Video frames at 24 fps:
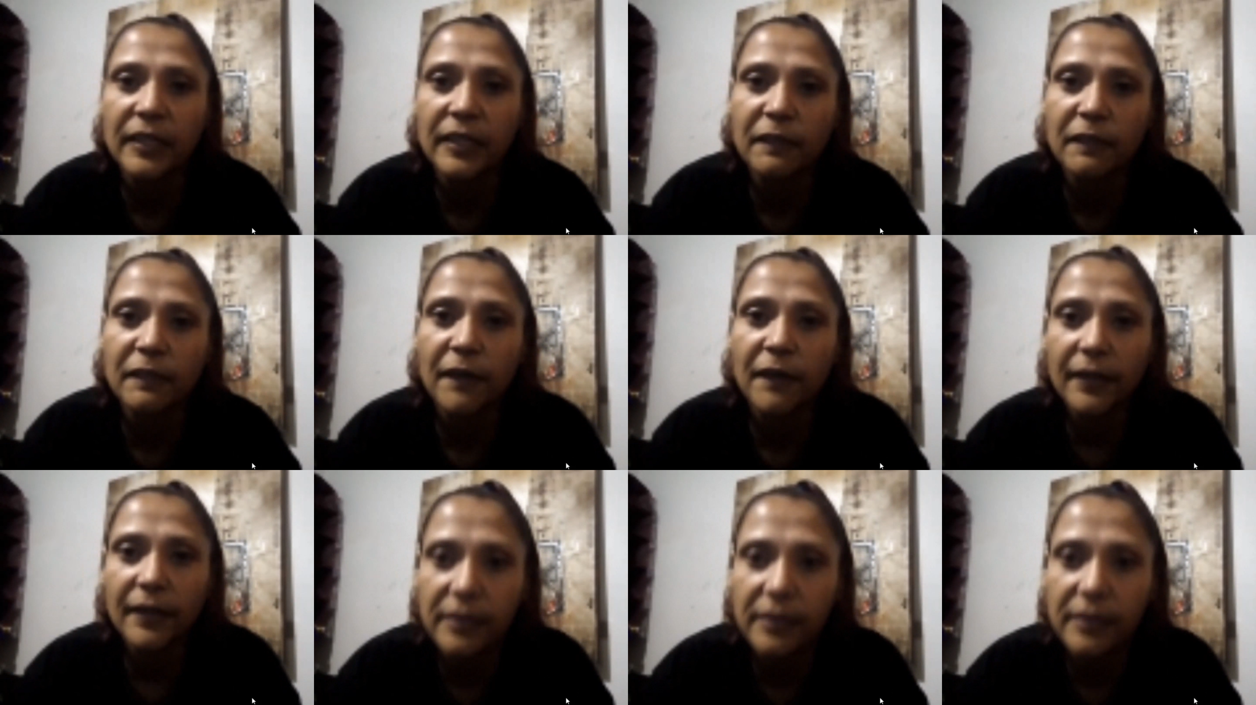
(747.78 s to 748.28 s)

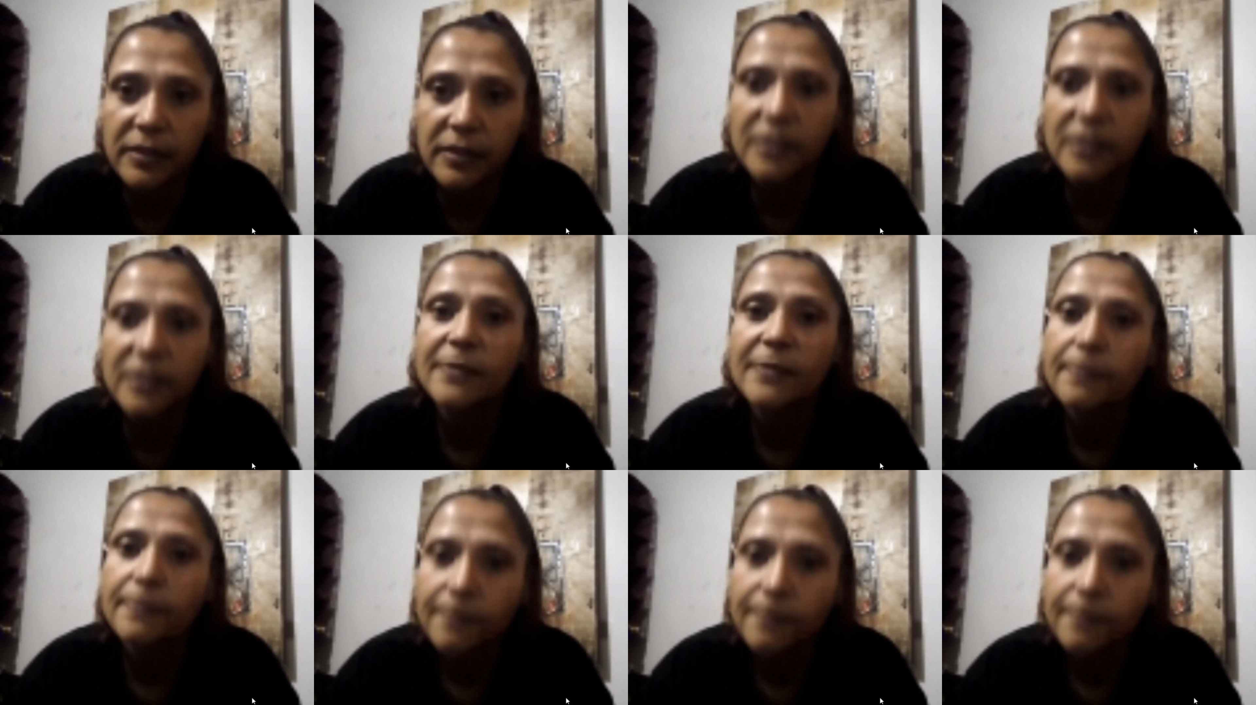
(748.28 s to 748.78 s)
Fun.
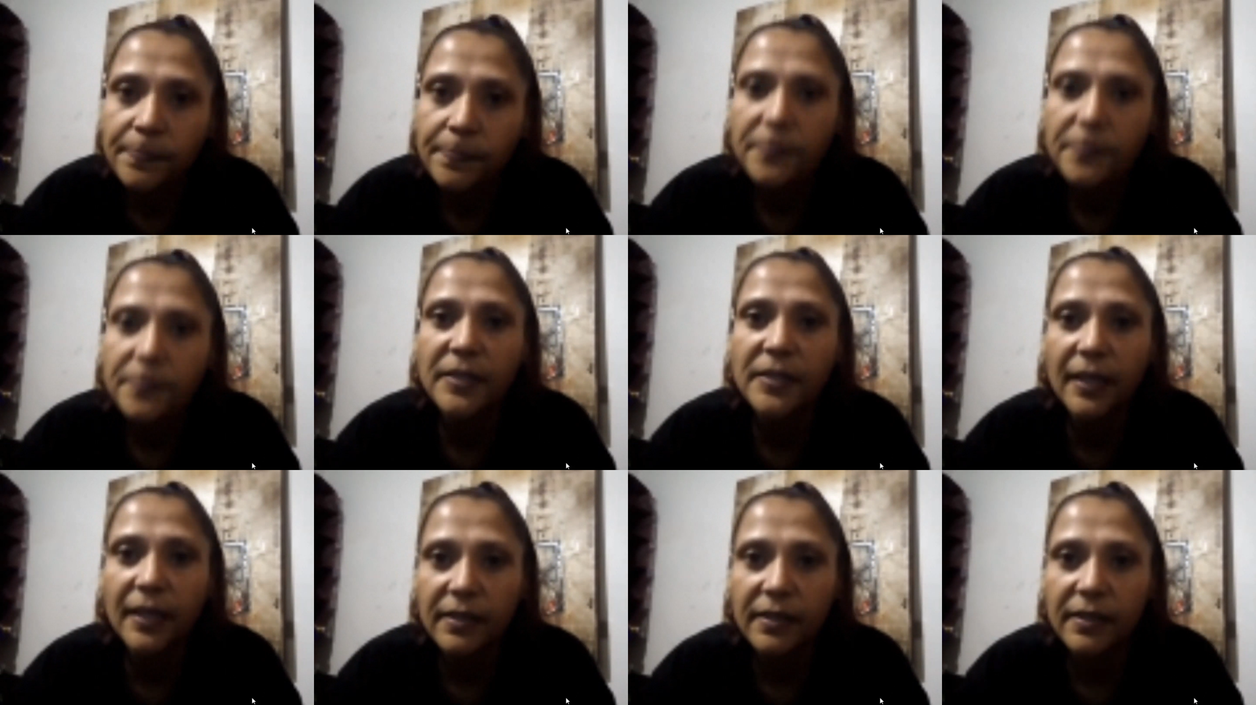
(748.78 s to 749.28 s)

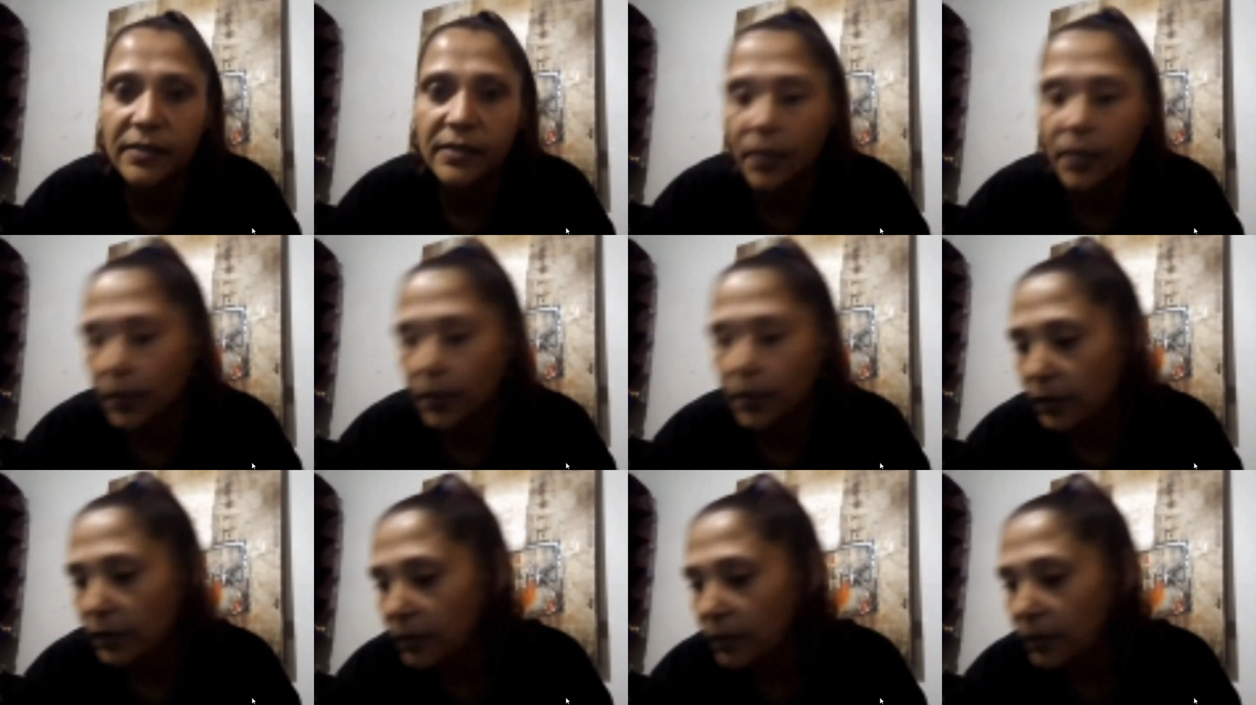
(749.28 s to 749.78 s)
Yeah, so
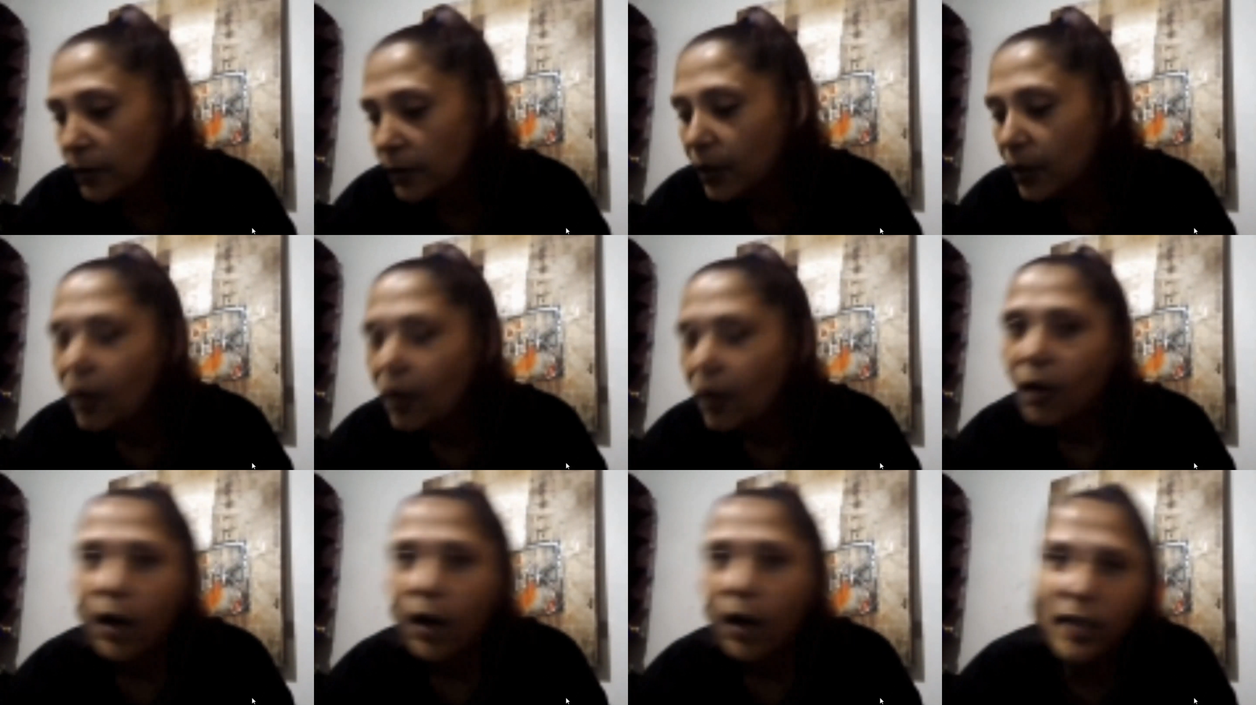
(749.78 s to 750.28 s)

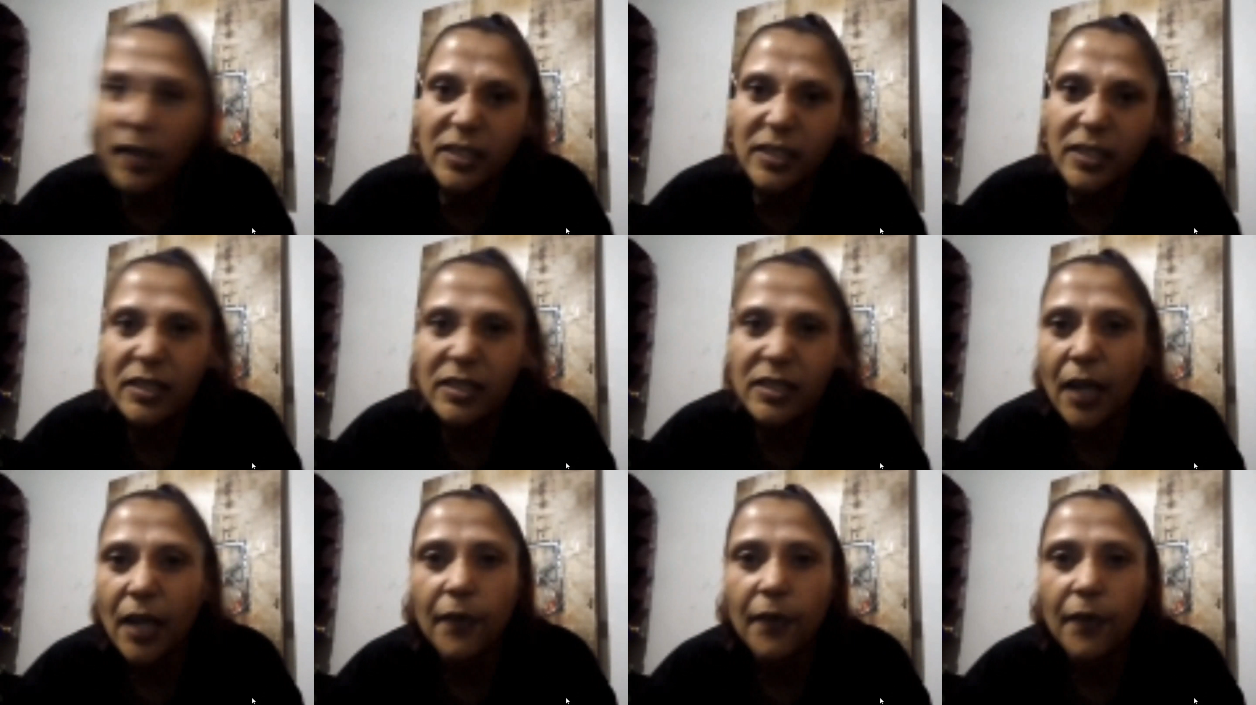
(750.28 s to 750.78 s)
I just
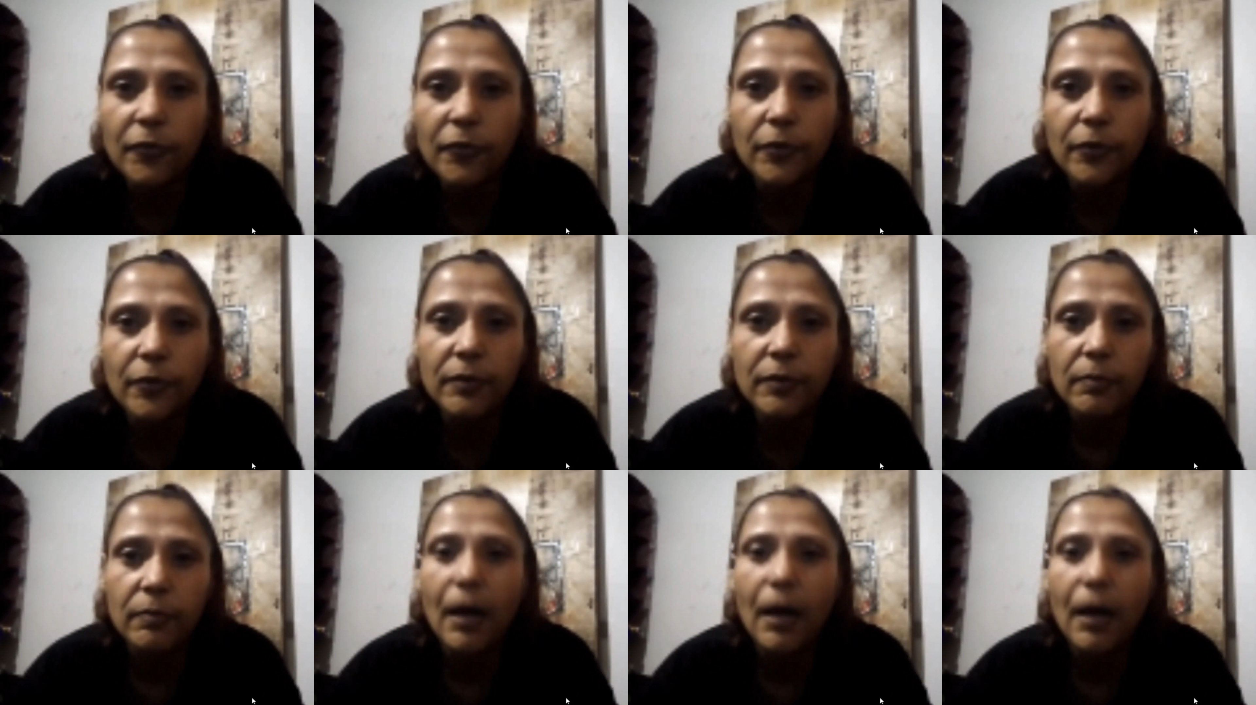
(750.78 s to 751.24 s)
go through,